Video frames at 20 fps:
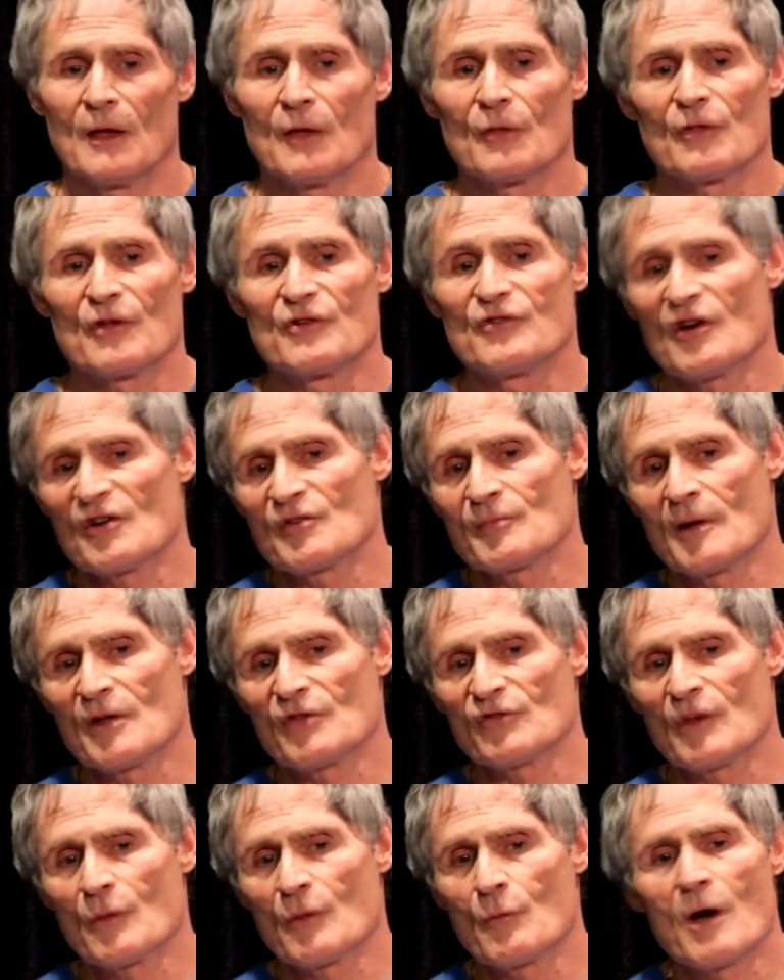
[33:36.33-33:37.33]
the judge might
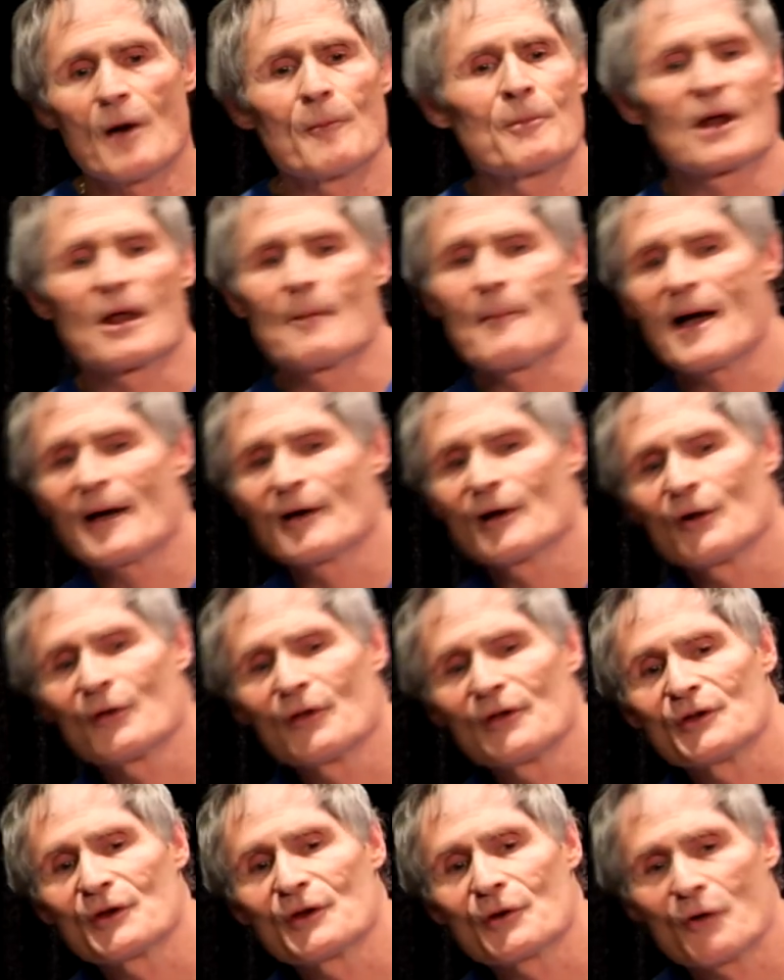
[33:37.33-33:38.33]
say, well, but I'm not going to
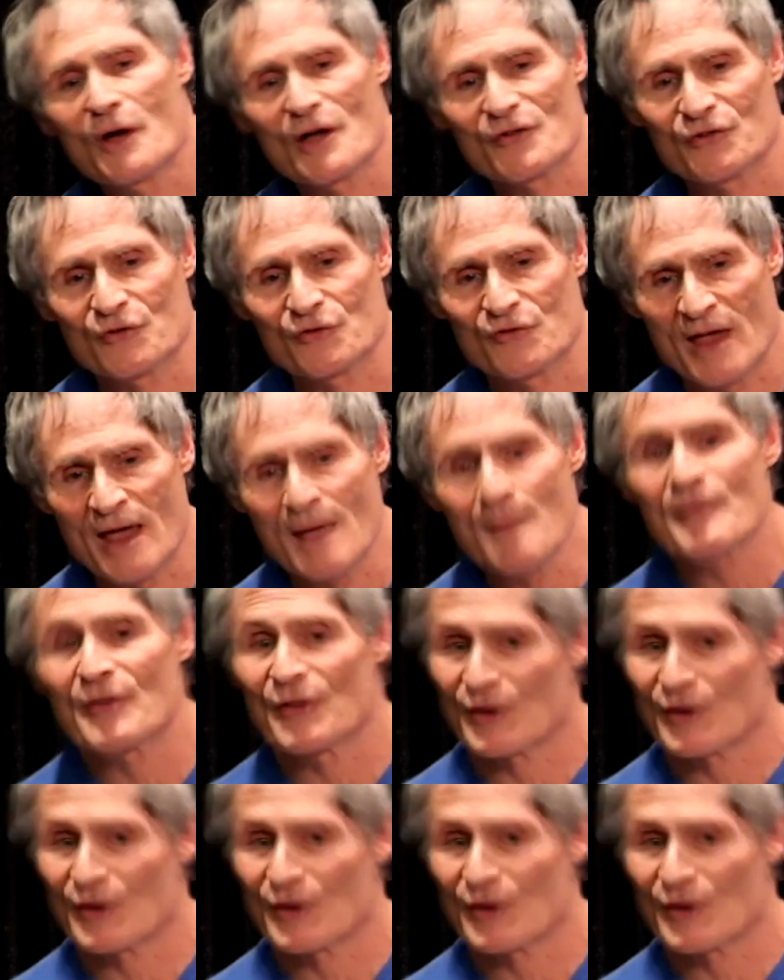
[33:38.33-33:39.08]
let you cross-examine